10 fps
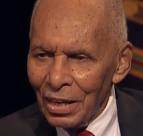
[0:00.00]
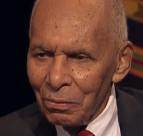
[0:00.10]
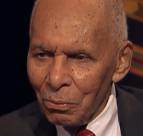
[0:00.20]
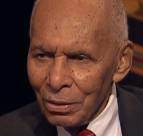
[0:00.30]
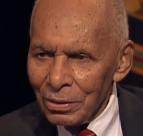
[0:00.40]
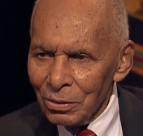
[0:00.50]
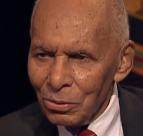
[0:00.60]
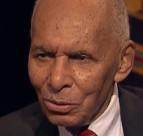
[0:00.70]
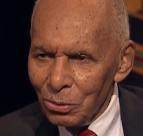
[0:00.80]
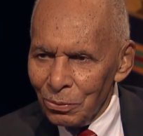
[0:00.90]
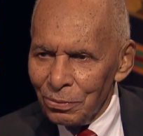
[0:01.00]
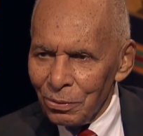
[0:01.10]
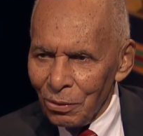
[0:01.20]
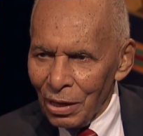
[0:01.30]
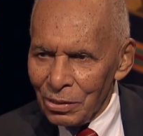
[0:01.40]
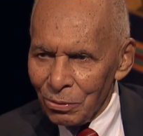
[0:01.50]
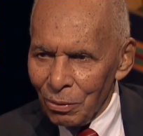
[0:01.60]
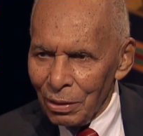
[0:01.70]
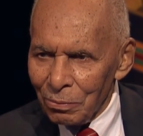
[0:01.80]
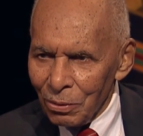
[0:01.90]
And what do you do if you
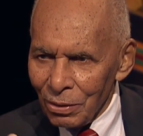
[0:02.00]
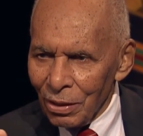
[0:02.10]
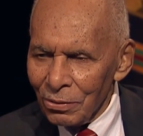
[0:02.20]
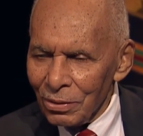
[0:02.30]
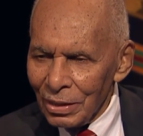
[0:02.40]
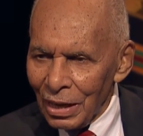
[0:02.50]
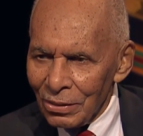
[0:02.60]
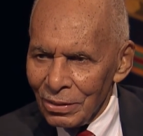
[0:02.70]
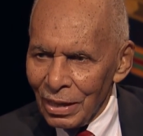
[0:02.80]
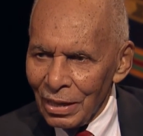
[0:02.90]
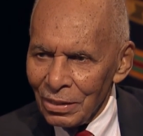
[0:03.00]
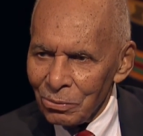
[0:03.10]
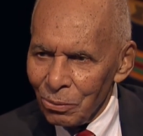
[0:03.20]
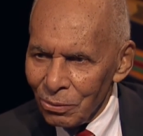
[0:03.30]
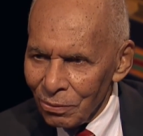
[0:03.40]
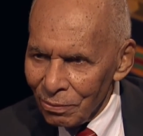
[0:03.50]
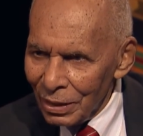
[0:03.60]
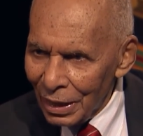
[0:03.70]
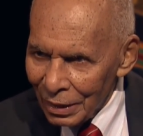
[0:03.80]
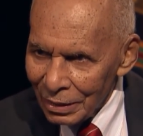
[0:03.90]
graduate with $100,000 worth of
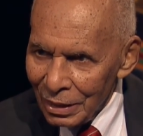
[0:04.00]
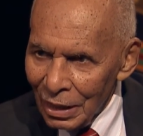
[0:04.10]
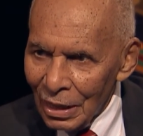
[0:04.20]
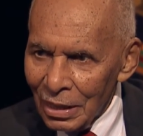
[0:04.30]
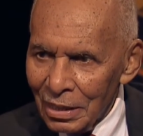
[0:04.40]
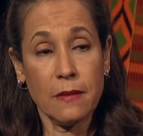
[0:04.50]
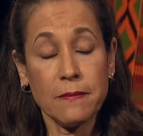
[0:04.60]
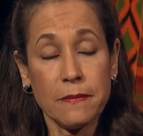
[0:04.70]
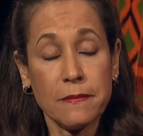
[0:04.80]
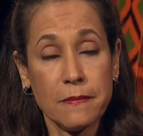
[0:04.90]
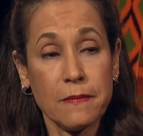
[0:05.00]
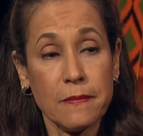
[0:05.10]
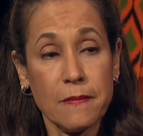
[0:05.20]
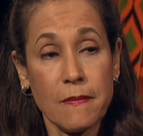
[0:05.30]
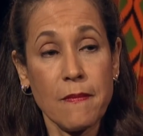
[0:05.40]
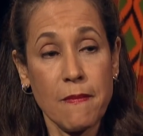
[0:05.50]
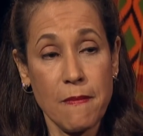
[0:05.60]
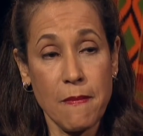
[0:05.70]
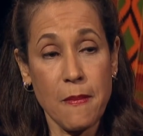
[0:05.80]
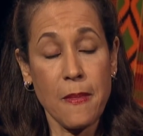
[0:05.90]
debt? There's so much so that on the
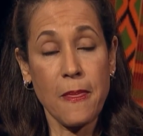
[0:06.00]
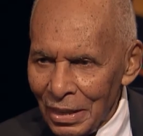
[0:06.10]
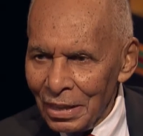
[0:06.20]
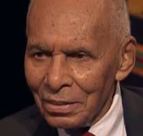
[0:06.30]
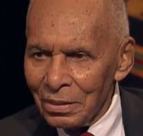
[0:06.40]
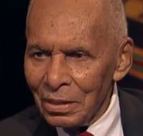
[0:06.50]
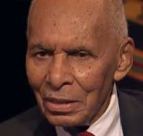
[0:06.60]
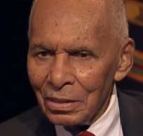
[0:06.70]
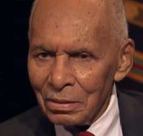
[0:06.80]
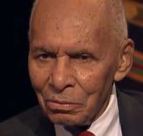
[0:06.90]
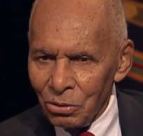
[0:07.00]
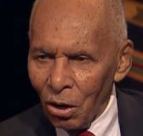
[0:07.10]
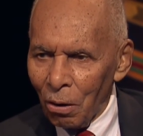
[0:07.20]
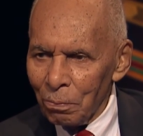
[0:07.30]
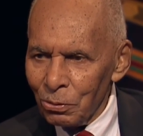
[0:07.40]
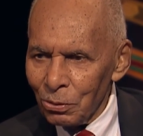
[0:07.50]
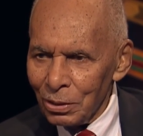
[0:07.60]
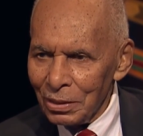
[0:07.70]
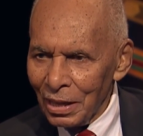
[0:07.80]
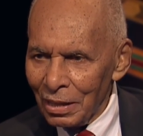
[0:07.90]
internet there's jobs you
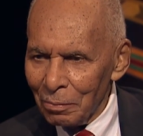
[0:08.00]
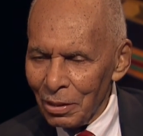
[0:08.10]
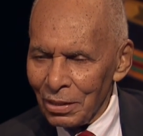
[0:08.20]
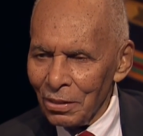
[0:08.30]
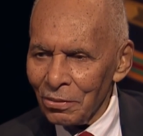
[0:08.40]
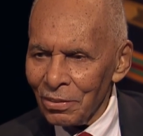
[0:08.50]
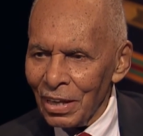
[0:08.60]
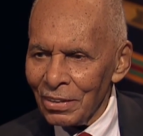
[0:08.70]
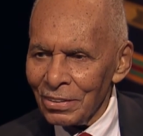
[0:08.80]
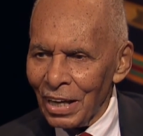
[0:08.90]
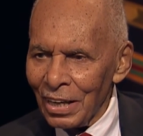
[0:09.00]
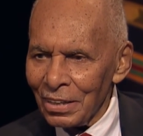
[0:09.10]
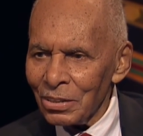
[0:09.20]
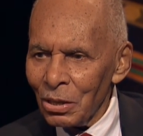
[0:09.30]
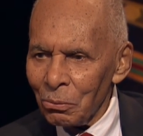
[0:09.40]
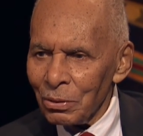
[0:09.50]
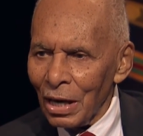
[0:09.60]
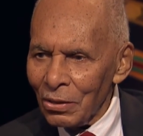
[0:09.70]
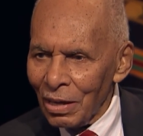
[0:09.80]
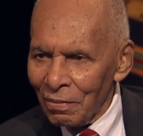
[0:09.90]
can get to make $100,000
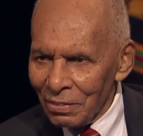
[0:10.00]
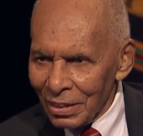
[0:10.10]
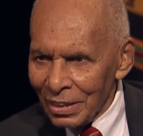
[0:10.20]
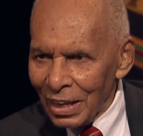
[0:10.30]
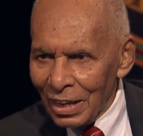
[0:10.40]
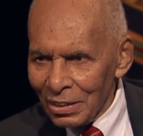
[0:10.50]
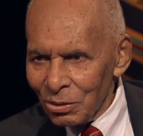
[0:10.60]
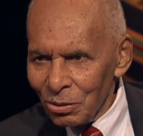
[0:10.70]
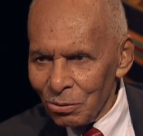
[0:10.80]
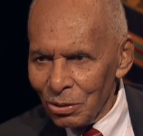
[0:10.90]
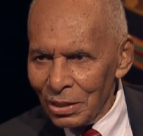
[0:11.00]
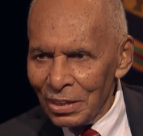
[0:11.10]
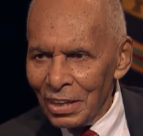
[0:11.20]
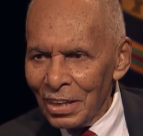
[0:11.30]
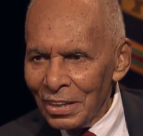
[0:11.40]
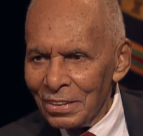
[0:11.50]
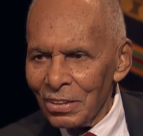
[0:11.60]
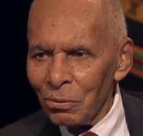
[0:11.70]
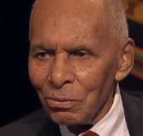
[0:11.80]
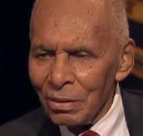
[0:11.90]
without having a college degree.
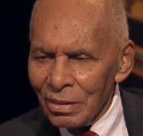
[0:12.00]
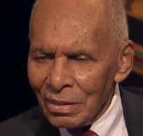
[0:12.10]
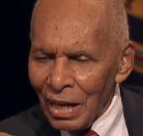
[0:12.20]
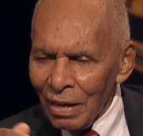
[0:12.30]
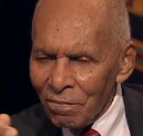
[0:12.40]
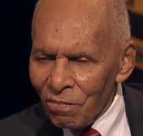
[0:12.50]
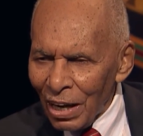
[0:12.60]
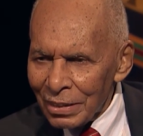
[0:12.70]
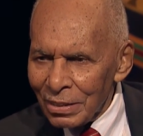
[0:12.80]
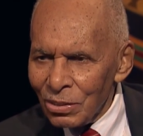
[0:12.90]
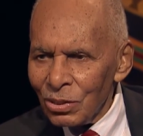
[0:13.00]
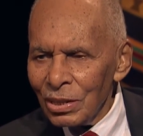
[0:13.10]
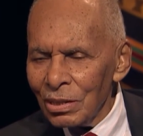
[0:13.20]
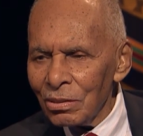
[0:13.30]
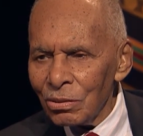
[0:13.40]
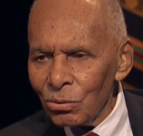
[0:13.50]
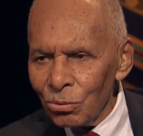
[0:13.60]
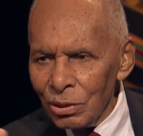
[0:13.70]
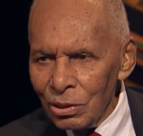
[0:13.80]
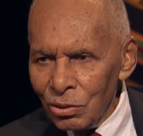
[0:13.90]
So Absolutely. that factors into
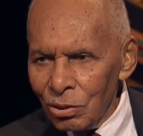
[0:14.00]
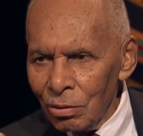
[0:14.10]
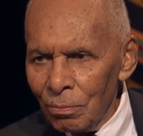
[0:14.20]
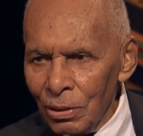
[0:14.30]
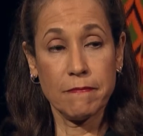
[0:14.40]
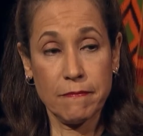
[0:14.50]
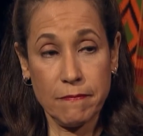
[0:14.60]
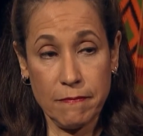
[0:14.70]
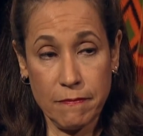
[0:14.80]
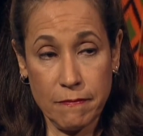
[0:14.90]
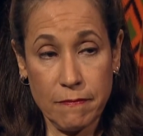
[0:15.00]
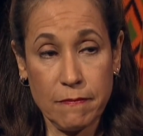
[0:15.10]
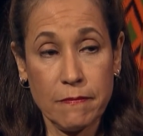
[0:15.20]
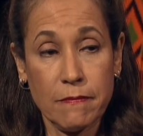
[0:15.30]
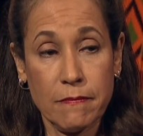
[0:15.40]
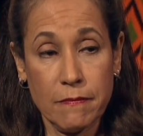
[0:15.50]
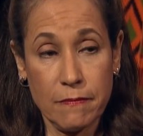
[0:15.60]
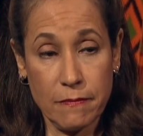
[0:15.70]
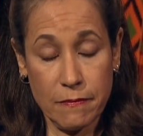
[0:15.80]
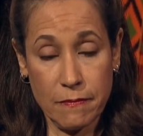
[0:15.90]
these diminishing graduation
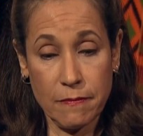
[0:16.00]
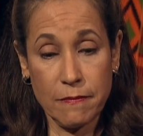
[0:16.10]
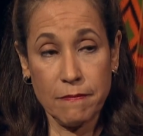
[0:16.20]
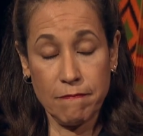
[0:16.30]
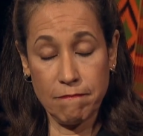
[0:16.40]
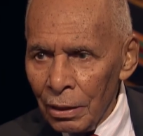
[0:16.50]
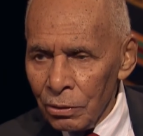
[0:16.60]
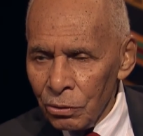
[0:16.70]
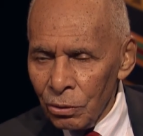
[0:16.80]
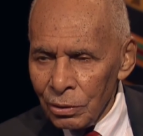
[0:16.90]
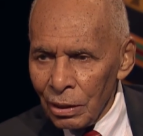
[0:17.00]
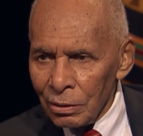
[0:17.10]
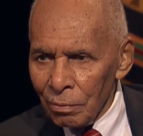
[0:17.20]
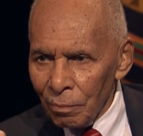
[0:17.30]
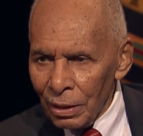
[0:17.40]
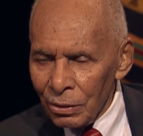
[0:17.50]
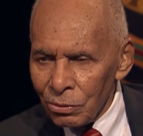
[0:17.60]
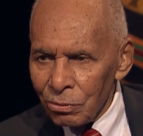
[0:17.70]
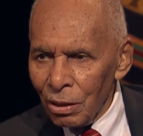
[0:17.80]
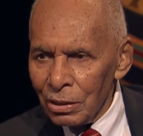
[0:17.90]
rates. And it turns out the
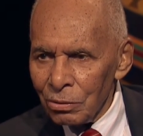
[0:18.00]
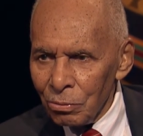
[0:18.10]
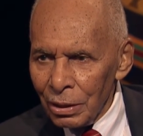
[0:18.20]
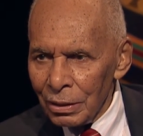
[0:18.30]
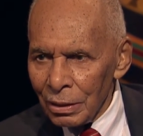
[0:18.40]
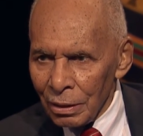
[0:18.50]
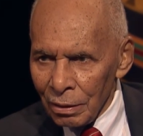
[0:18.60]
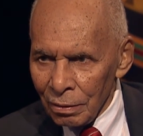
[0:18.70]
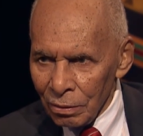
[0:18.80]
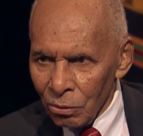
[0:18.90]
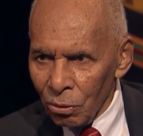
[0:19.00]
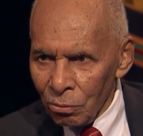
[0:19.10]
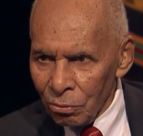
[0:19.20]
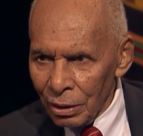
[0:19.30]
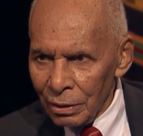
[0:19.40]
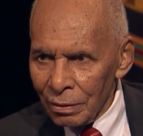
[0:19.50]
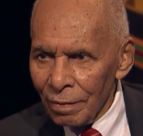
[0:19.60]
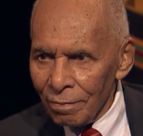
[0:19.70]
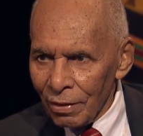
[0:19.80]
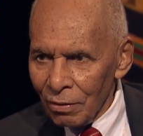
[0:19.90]
males graduate at a lower rate
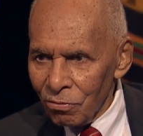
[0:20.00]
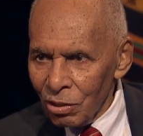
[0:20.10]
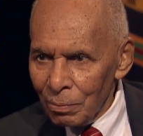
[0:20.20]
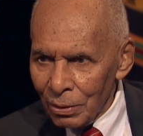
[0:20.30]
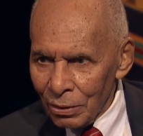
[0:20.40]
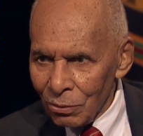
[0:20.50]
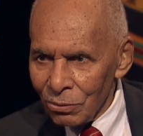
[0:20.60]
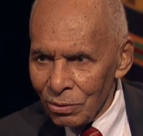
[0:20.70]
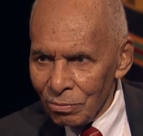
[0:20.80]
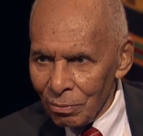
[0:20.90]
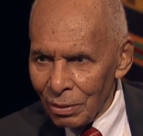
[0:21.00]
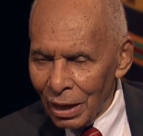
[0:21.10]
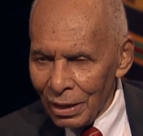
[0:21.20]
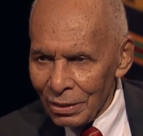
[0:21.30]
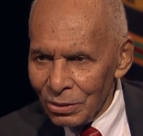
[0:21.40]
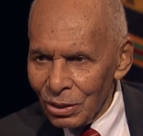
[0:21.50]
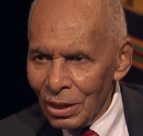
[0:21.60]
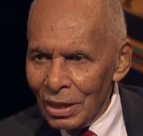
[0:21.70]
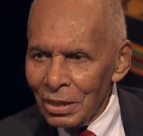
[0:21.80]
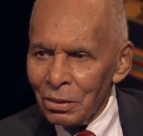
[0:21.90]
than females mm -hmm. from college.
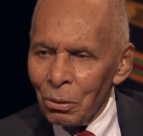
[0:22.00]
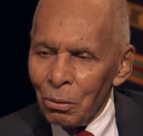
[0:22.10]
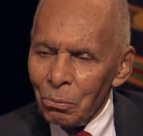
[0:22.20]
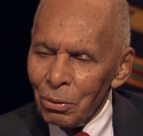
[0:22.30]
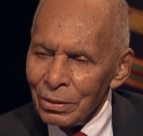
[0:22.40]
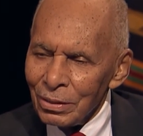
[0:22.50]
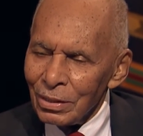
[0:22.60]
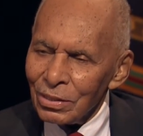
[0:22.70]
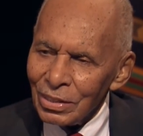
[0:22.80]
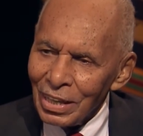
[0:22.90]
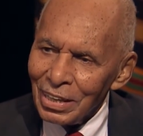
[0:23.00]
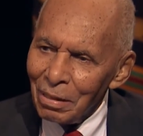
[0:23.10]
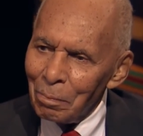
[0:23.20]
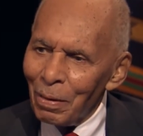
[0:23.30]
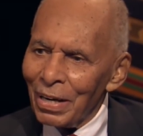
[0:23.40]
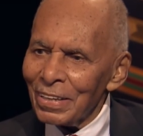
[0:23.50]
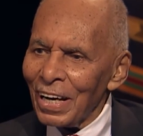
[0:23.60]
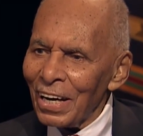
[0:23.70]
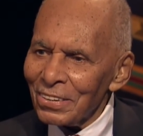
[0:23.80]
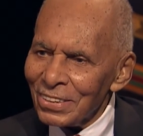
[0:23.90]
Mm -hmm. What does this say That's not about the whole
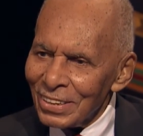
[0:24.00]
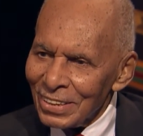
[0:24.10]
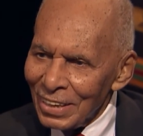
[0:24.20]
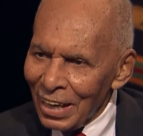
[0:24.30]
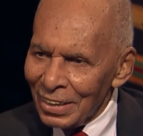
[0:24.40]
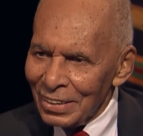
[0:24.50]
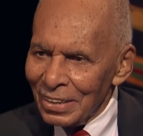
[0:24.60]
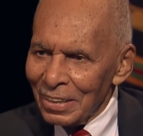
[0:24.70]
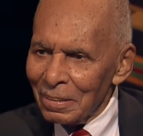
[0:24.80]
story, though. society?